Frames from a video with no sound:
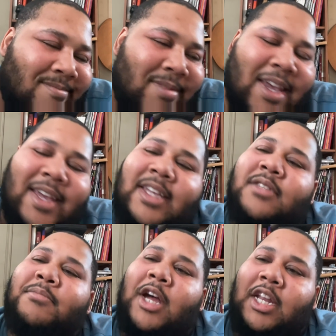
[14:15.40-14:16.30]
It gets
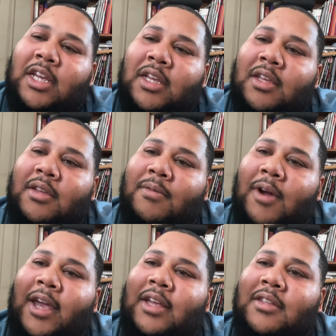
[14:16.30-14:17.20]
muddy,
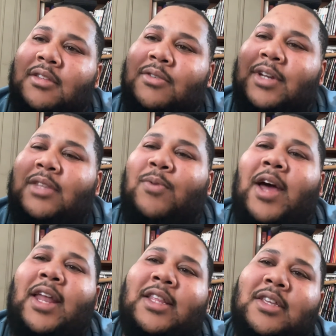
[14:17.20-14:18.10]
right? So that's why I
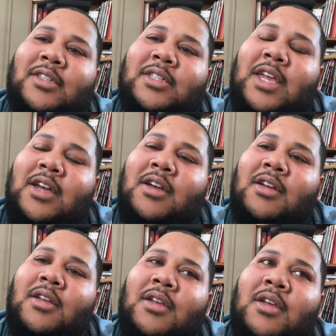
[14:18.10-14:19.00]
like to stick
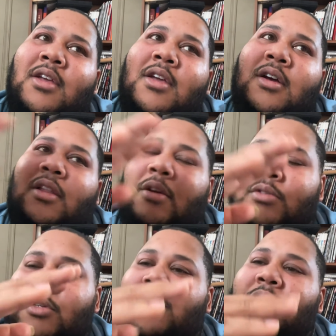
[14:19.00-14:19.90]

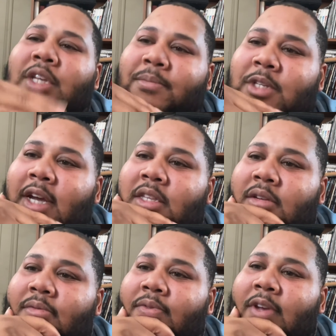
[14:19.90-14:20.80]
closer to the
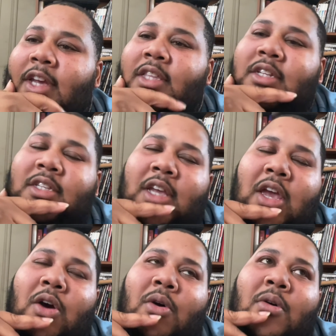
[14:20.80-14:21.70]
objective end of the
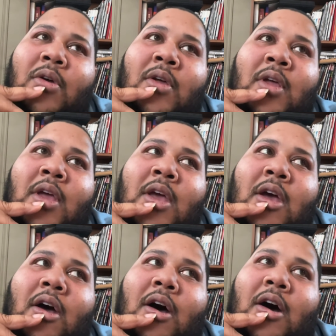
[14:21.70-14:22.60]
scale.
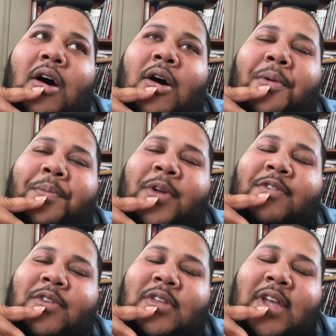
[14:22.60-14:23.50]
If
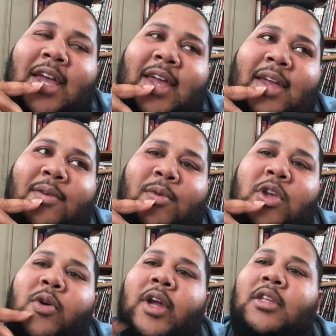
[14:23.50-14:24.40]
you say, well,
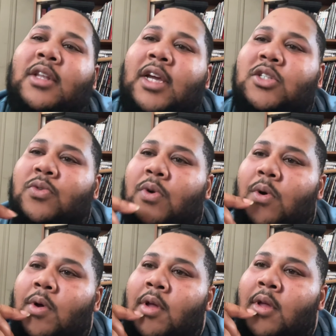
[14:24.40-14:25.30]
you're intellectual,
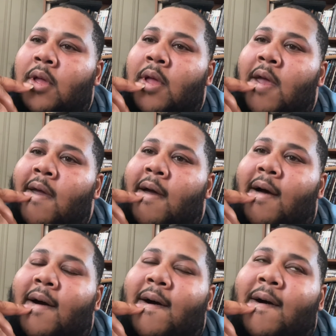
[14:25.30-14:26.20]

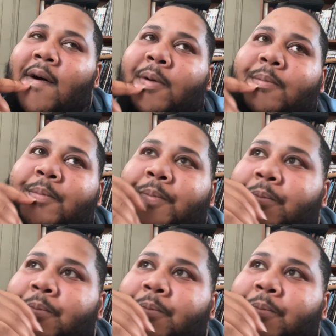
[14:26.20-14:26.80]
I'm